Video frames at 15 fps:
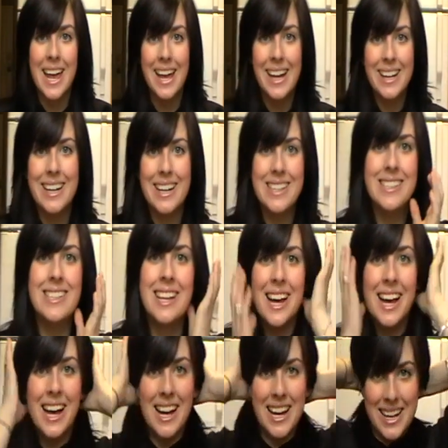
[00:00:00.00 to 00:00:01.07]
Hey guys,
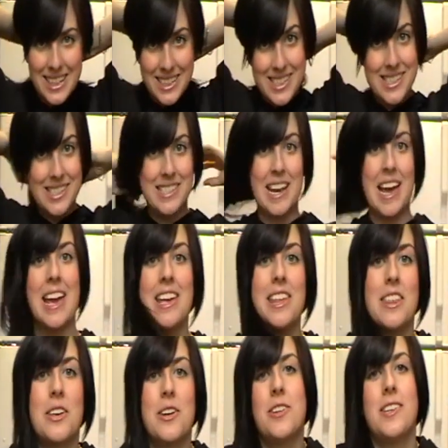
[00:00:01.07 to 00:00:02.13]
it's day
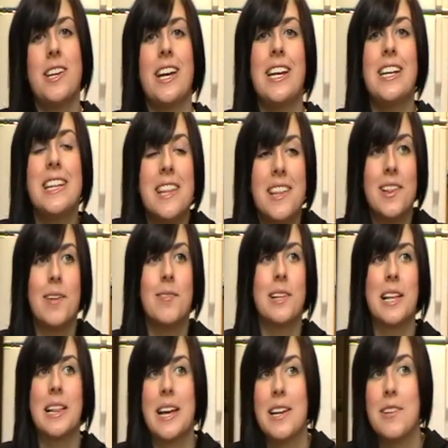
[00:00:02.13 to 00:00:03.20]
13 in the
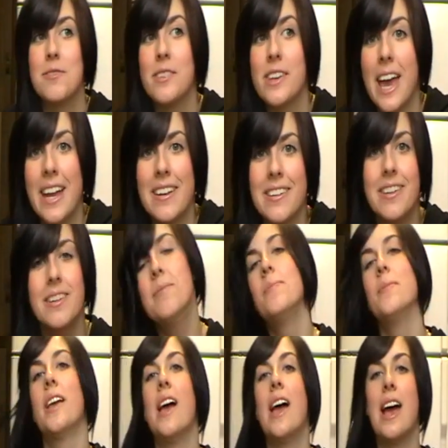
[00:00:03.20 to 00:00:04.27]
lovely land of Canada
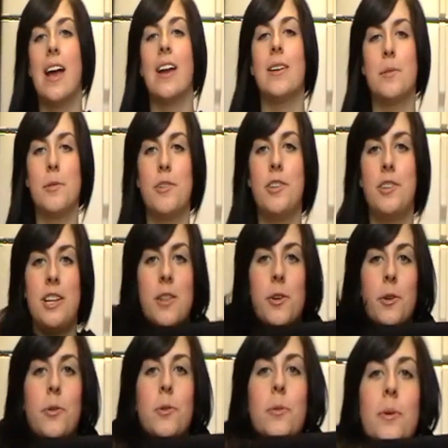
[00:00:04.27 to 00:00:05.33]
and I'm officially
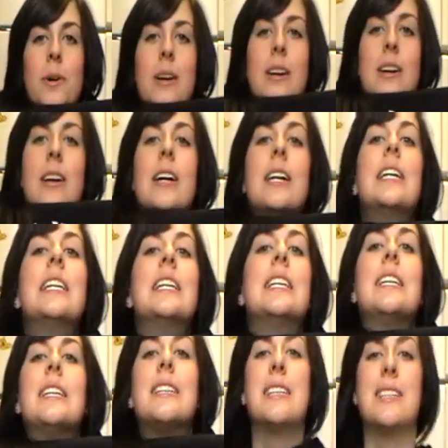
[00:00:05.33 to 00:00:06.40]
local
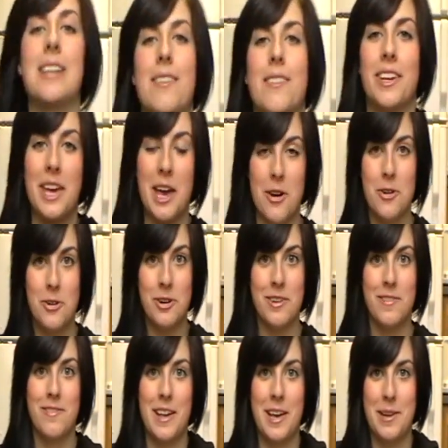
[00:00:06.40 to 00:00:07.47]
because I have a Calgary
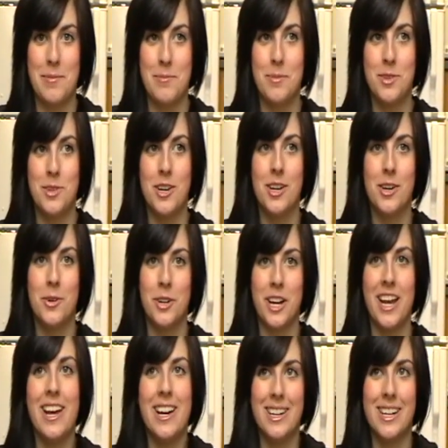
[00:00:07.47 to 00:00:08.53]
Flames
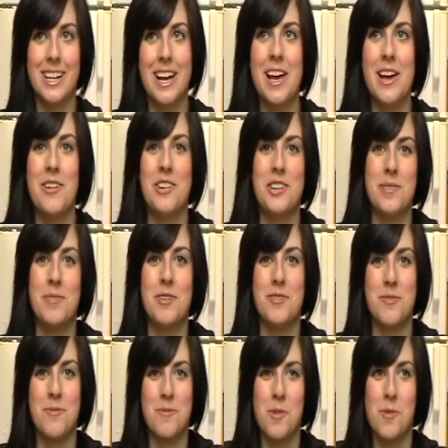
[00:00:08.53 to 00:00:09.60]
hoodie which I bought
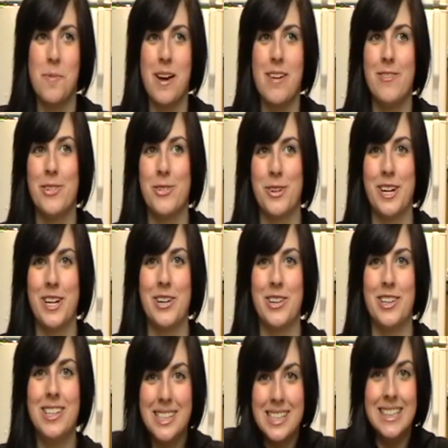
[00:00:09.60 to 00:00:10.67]
from Walmart for
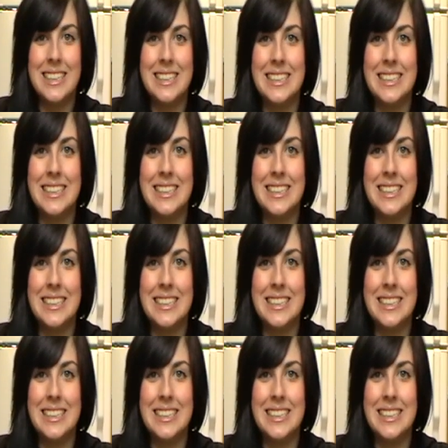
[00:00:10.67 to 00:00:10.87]
$20.